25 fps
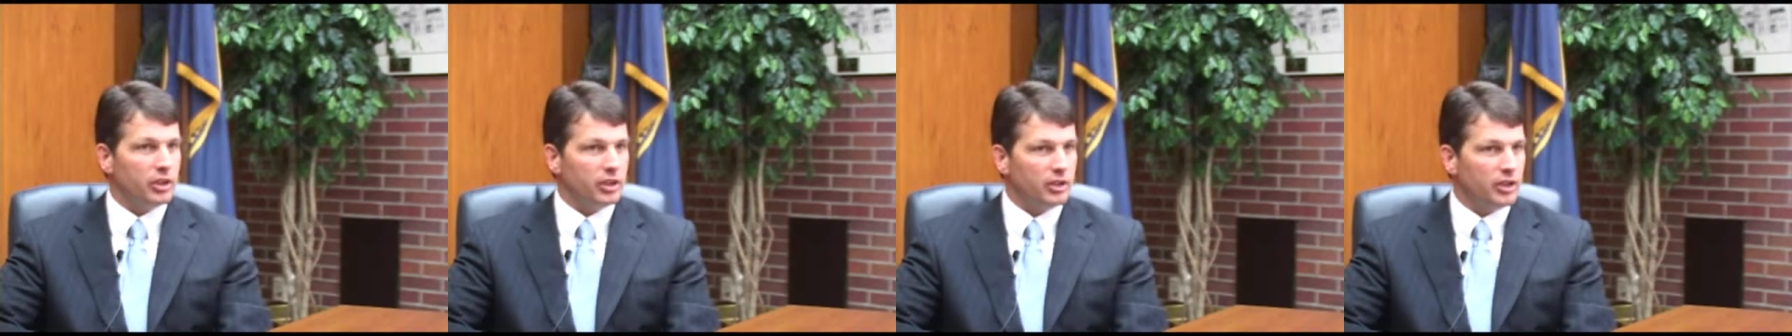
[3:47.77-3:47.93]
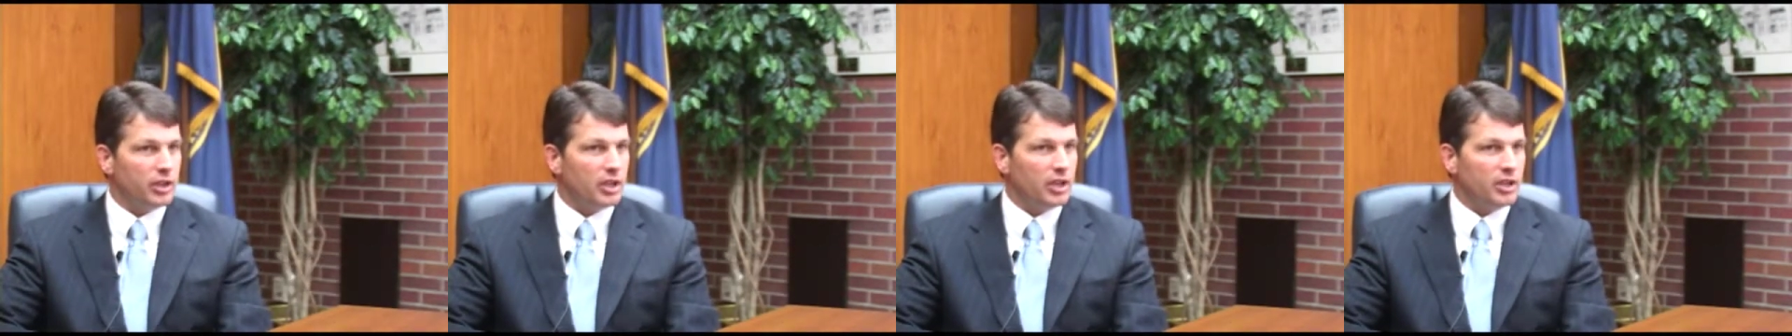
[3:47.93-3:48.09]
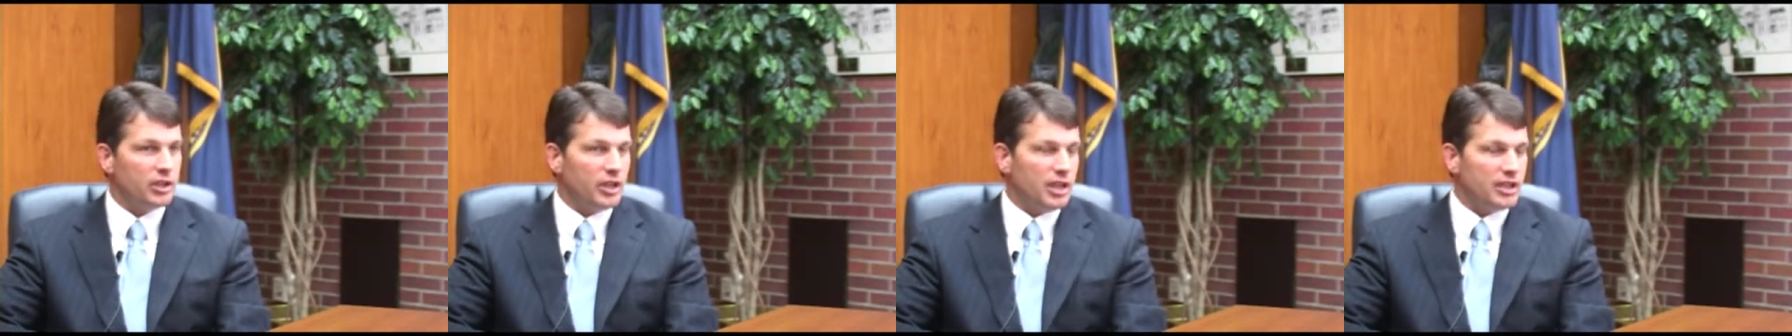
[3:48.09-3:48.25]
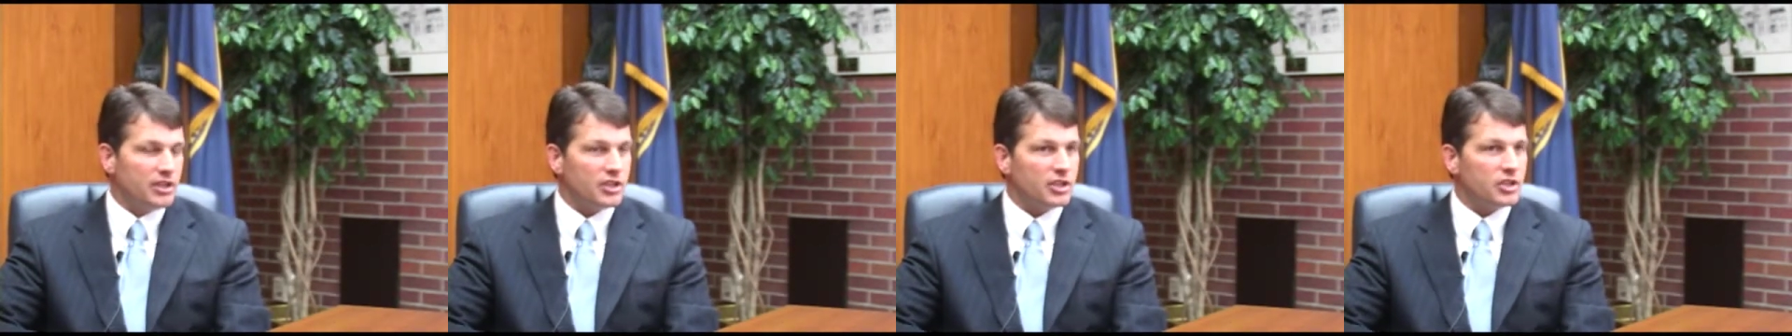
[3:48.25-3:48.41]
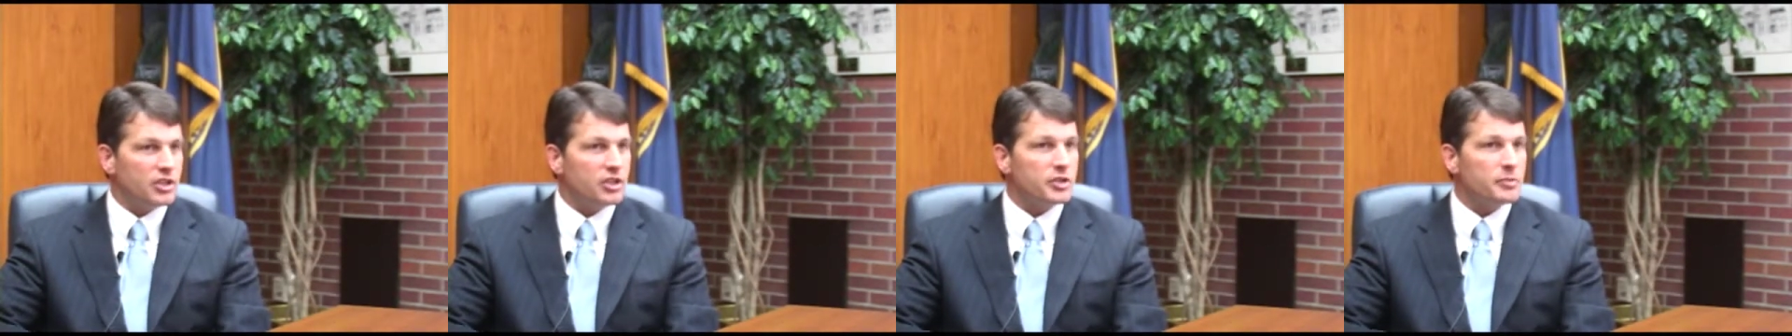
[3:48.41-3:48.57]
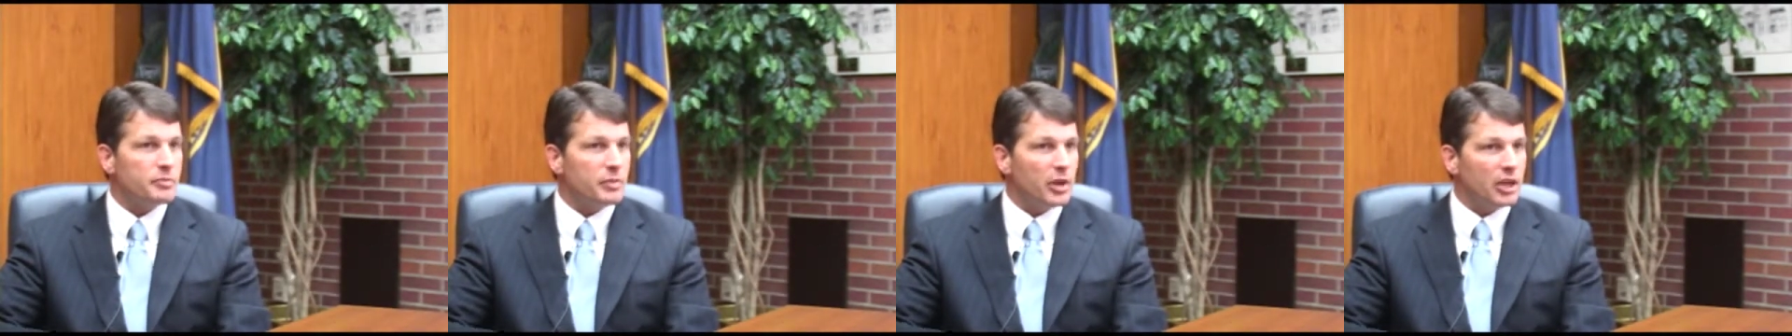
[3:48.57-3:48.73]
and that, that's
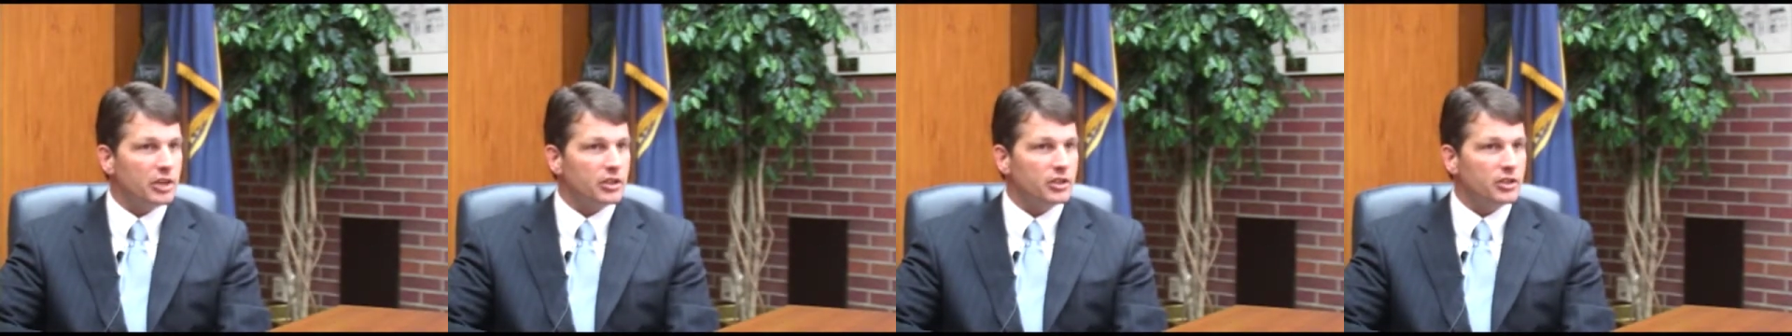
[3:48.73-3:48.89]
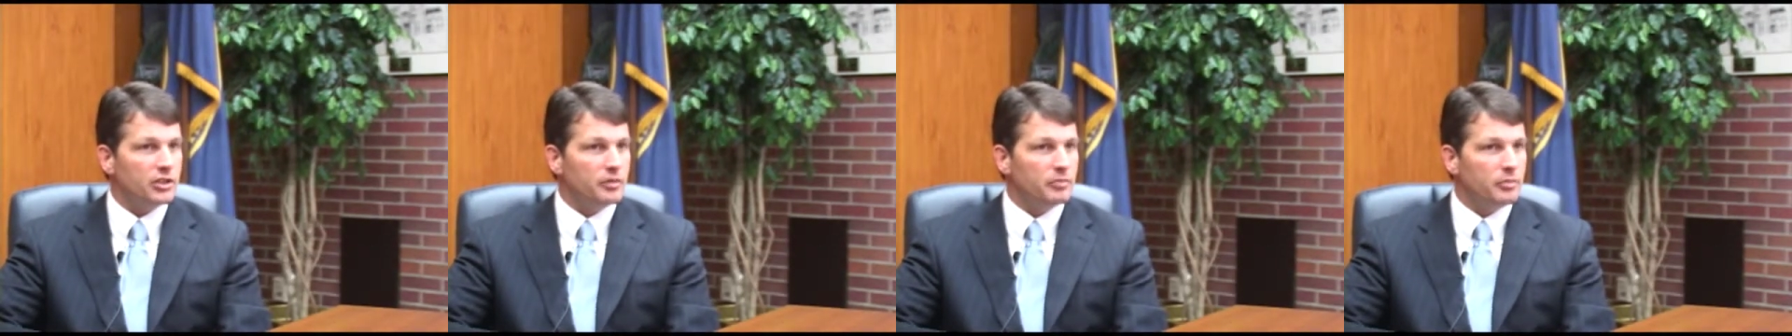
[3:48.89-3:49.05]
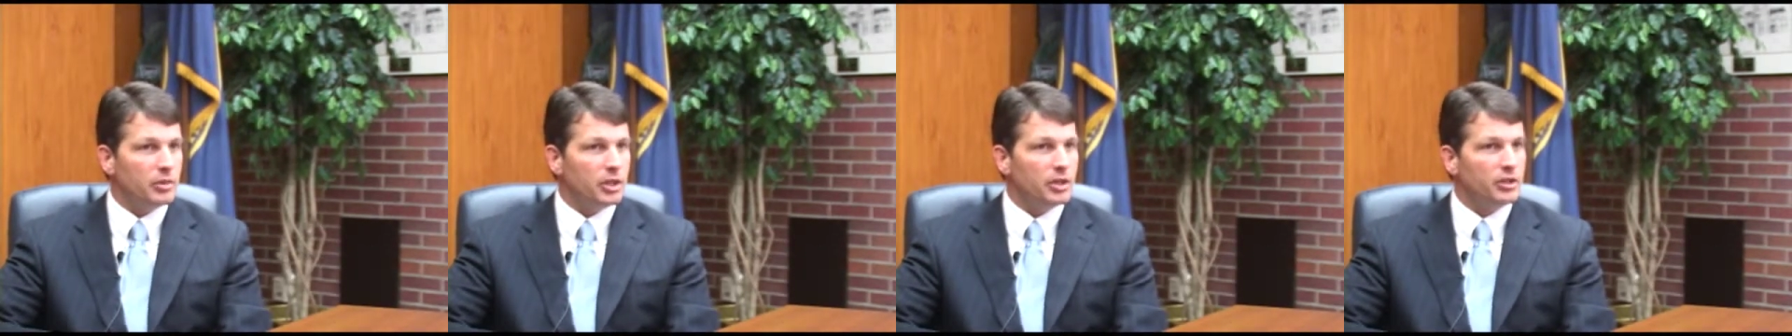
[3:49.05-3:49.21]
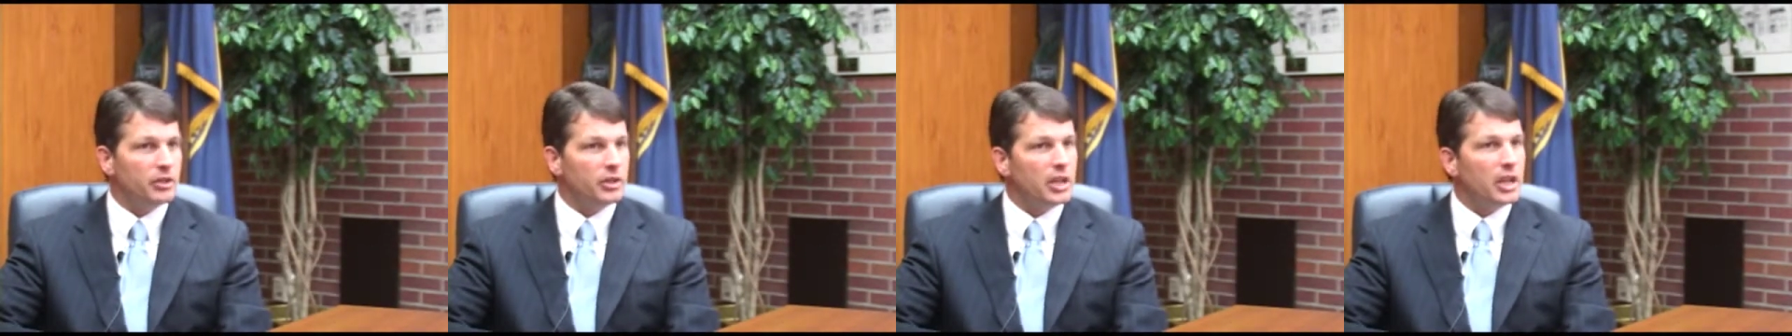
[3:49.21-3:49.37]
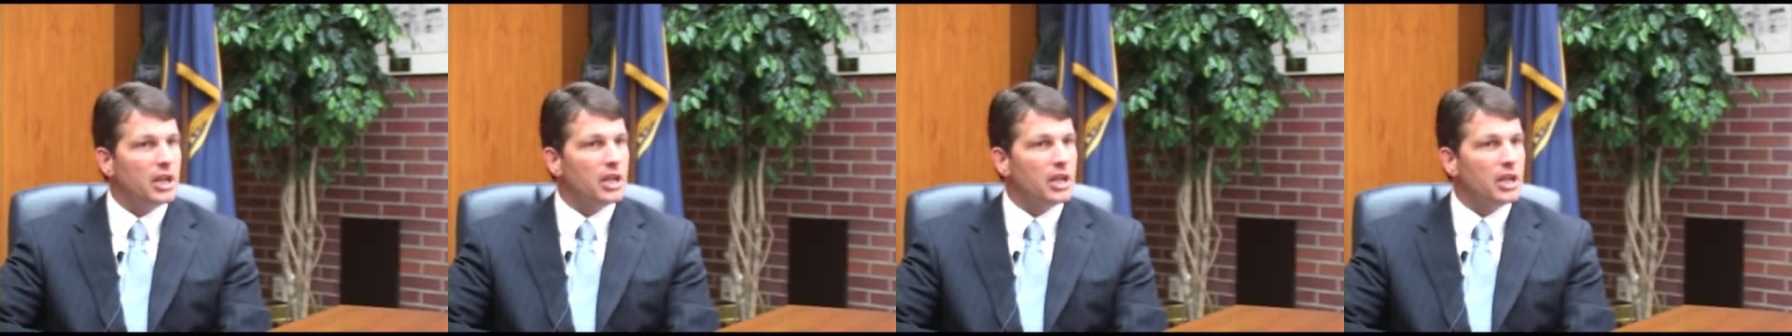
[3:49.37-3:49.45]
expected, but